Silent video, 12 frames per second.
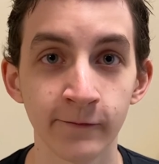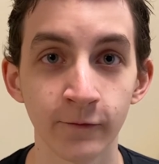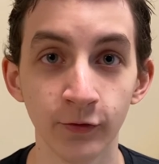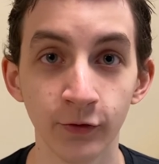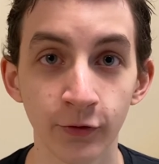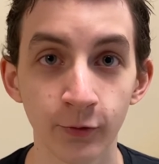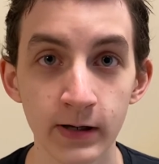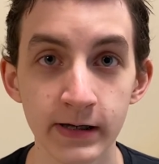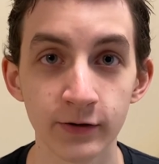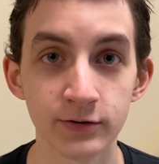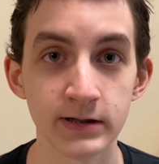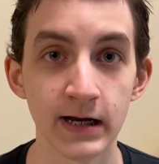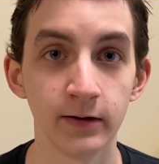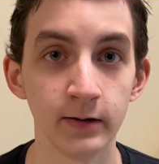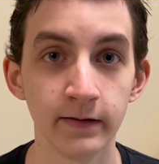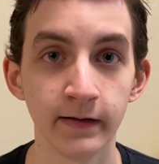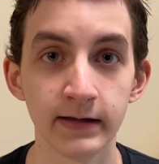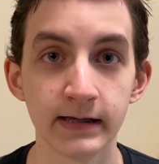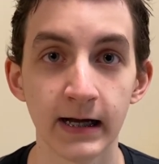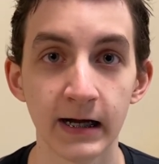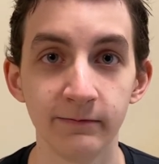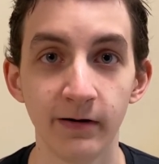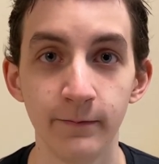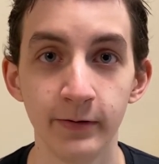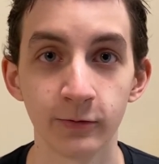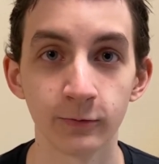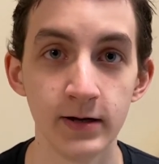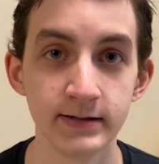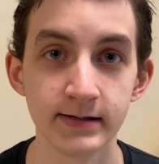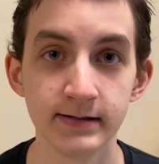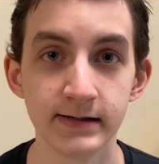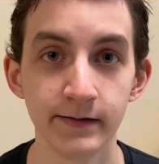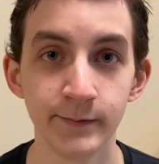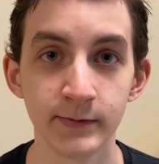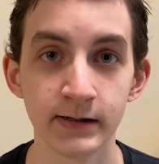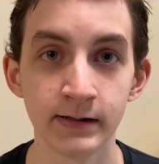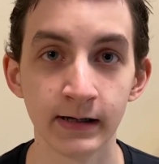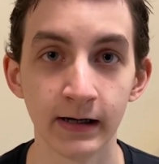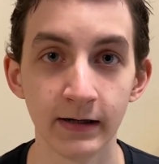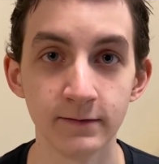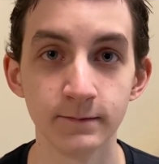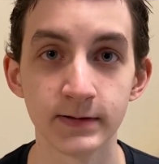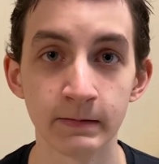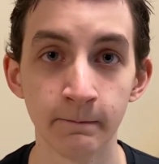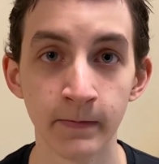for 3 years now, and in that time, I've been arrested 17 times.